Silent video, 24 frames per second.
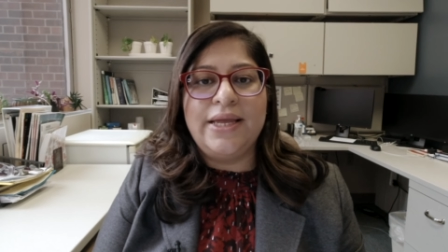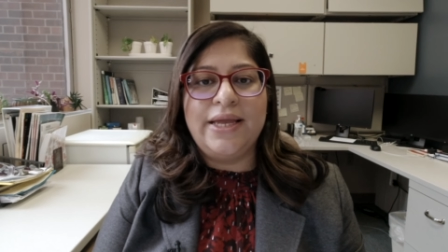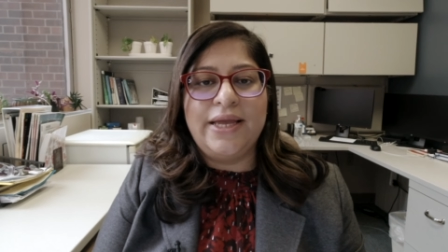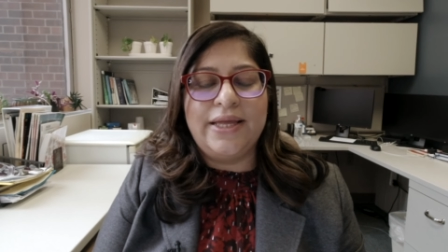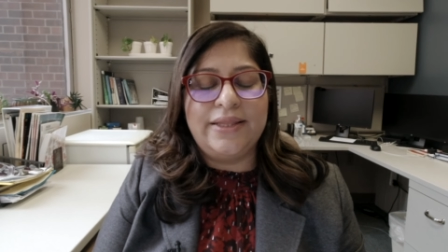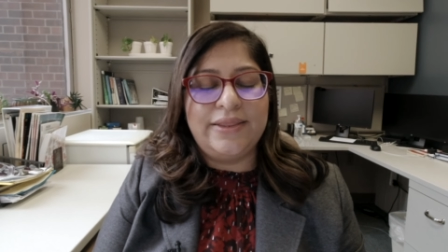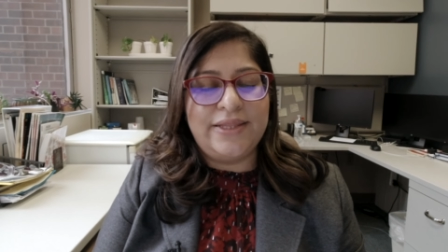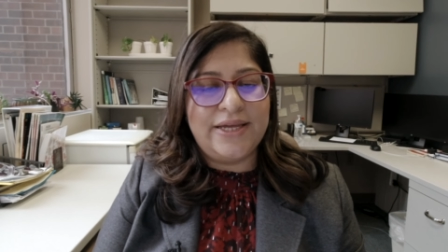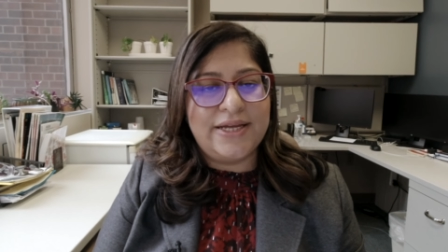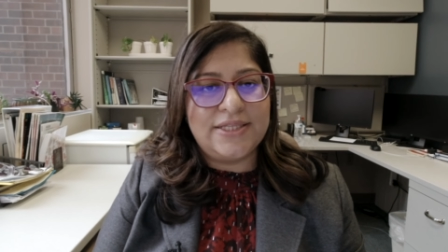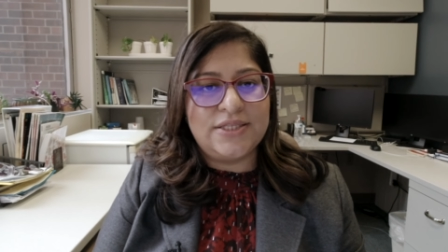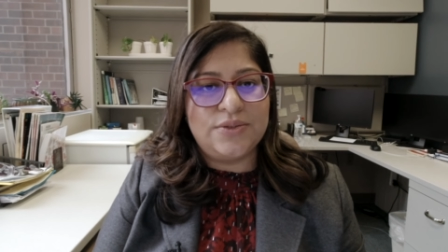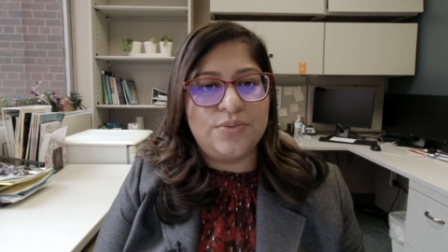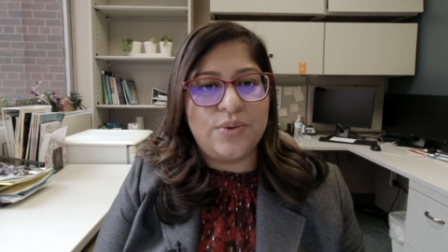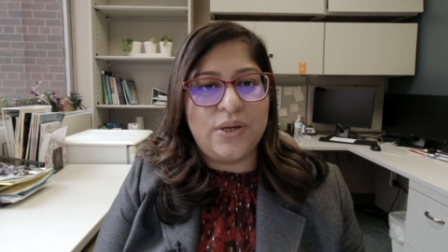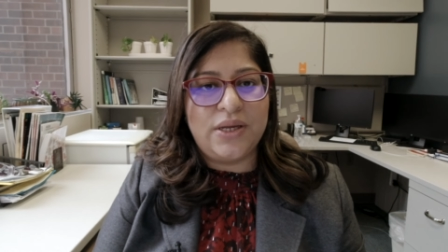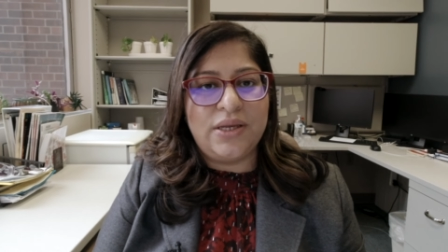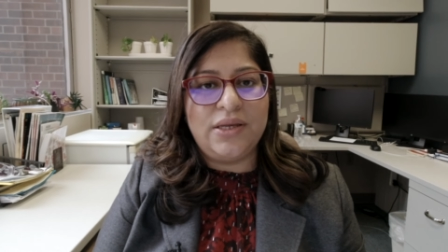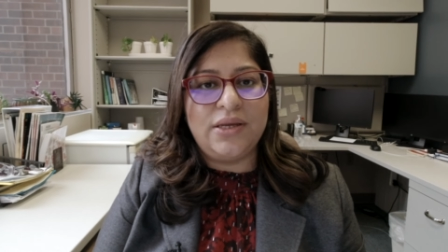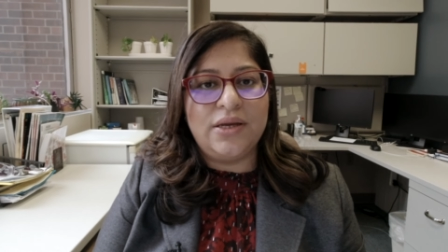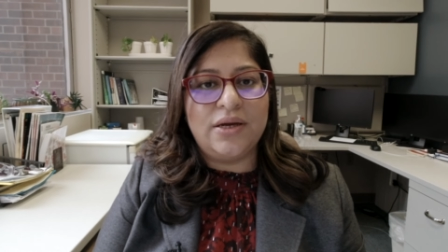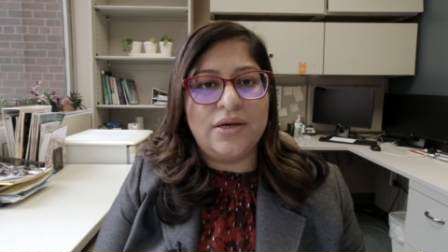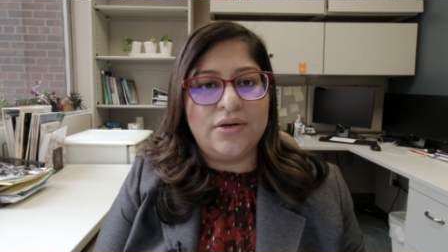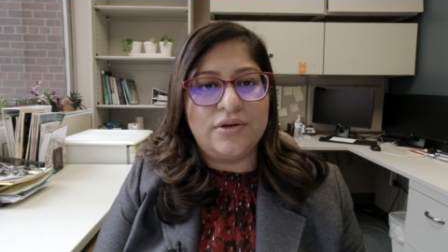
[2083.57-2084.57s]
and that's why
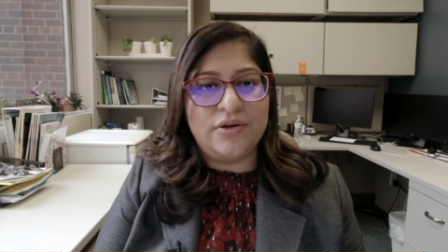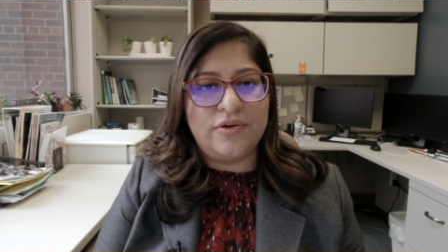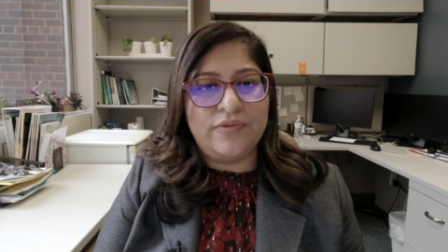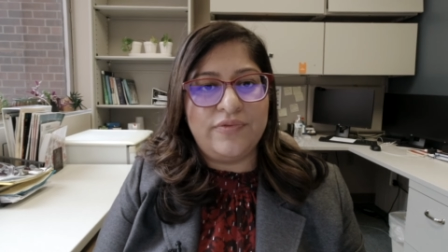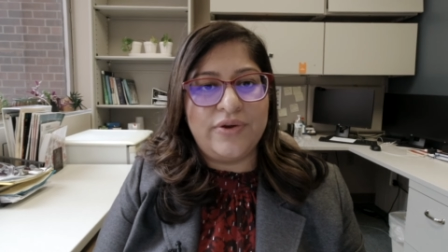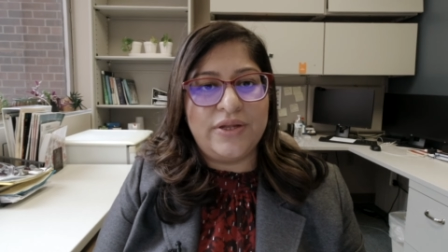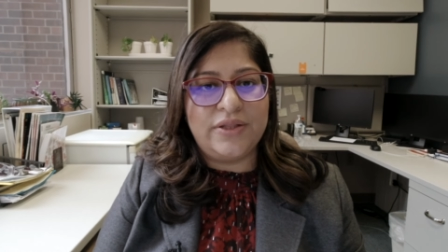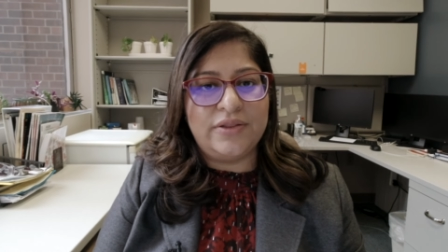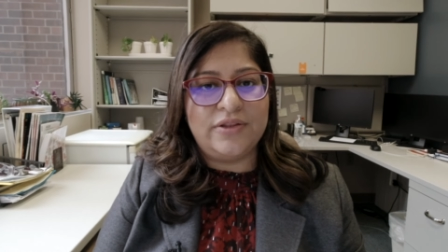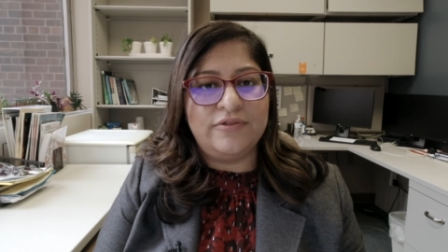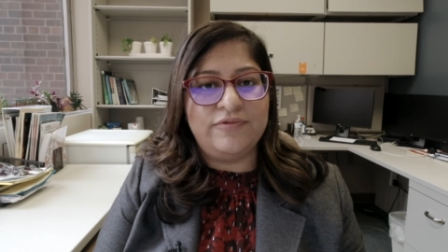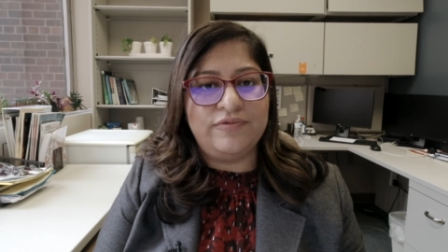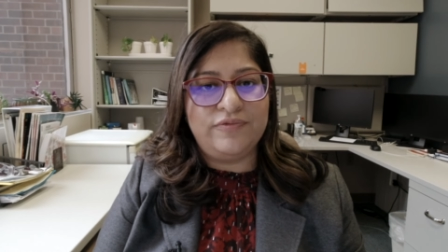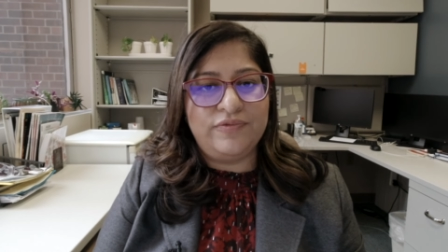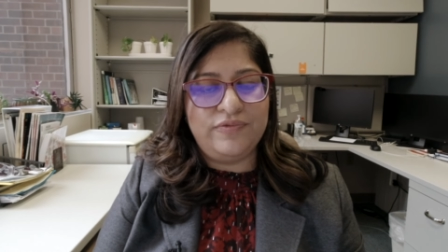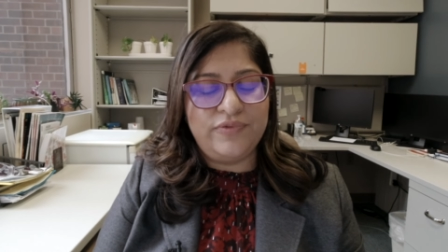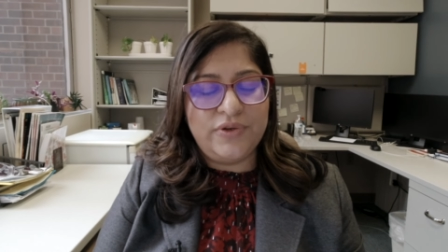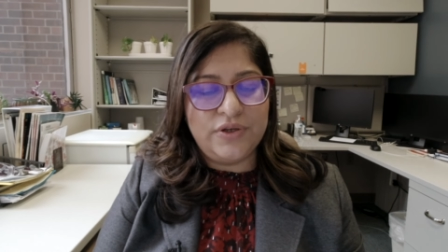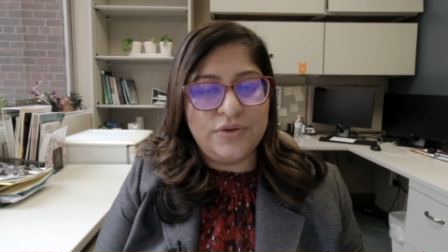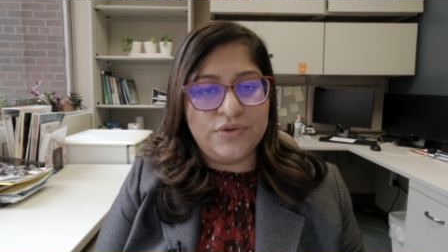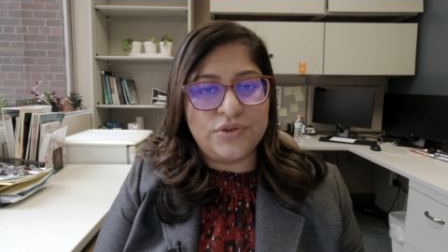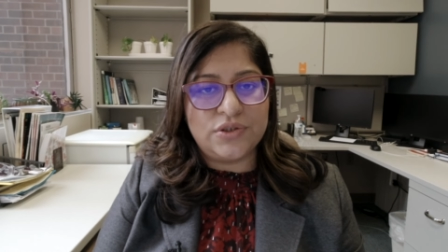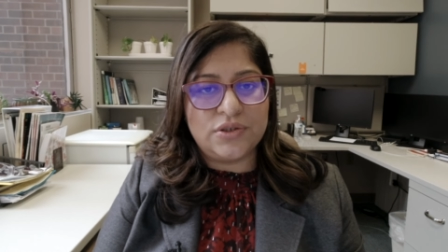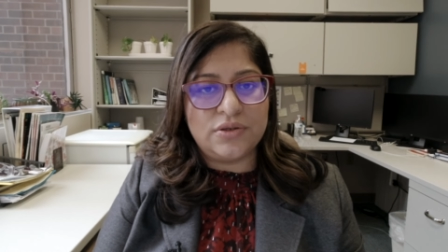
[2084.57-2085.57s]
he underwent the
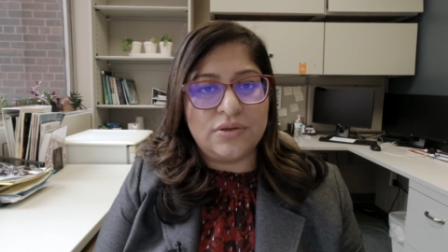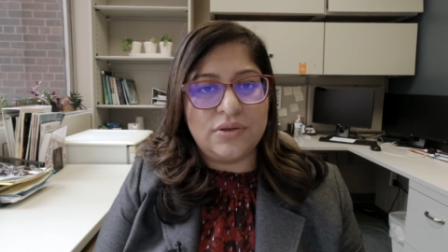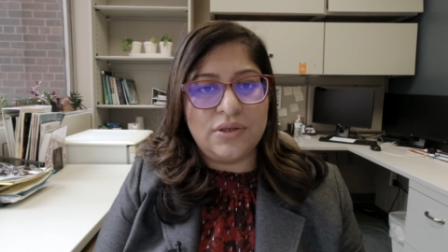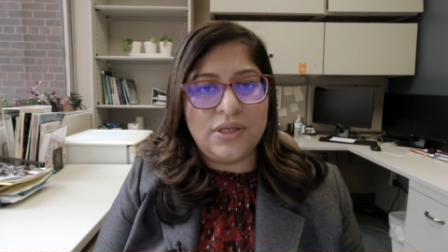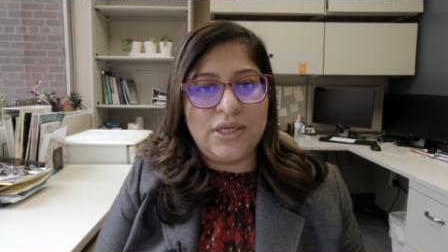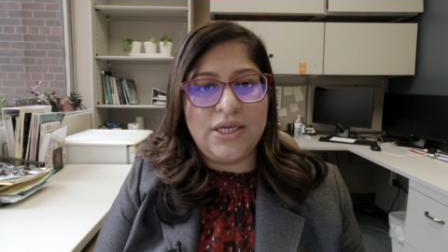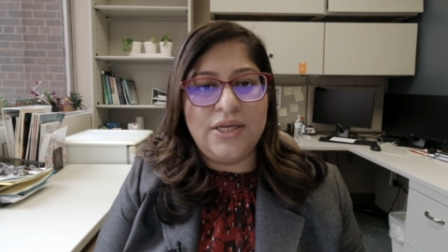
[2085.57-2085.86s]
fusion.